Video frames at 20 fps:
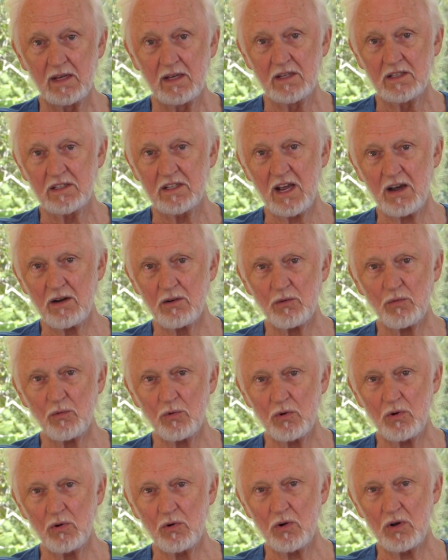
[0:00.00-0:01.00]
Now,
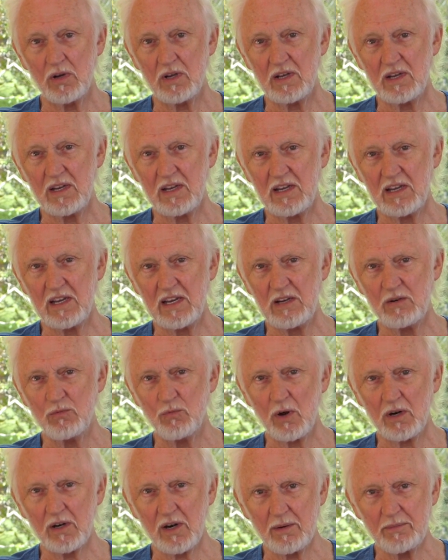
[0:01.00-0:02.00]
in
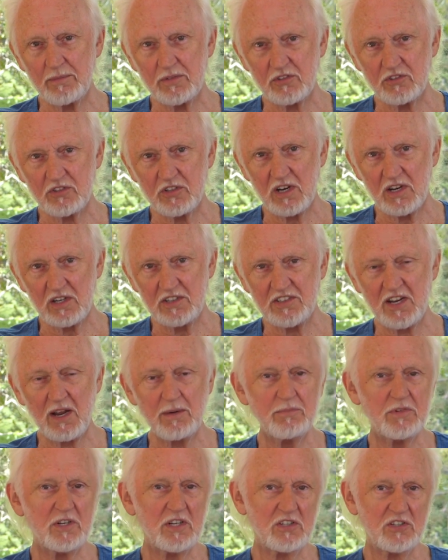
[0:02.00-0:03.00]
what I'm
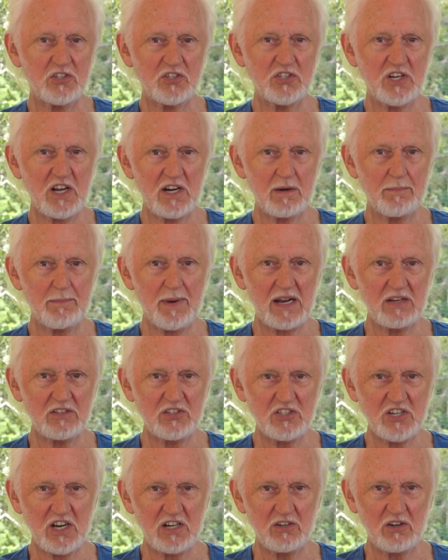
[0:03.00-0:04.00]
attempting to share about
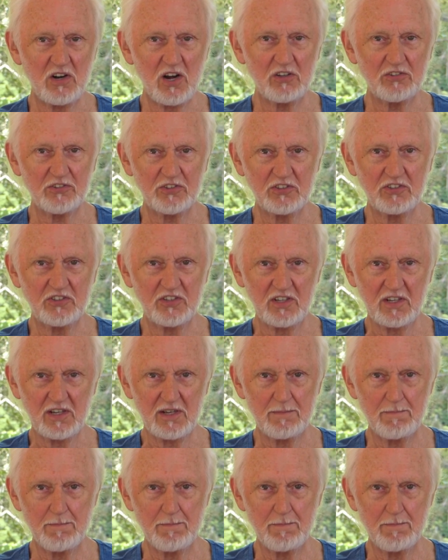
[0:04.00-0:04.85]
generosity,